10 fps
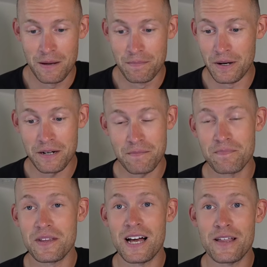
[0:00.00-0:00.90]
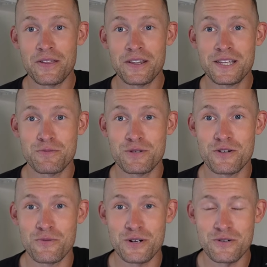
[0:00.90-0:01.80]
But I thought this was
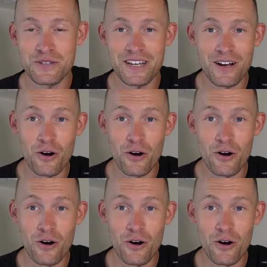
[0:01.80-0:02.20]
super interesting.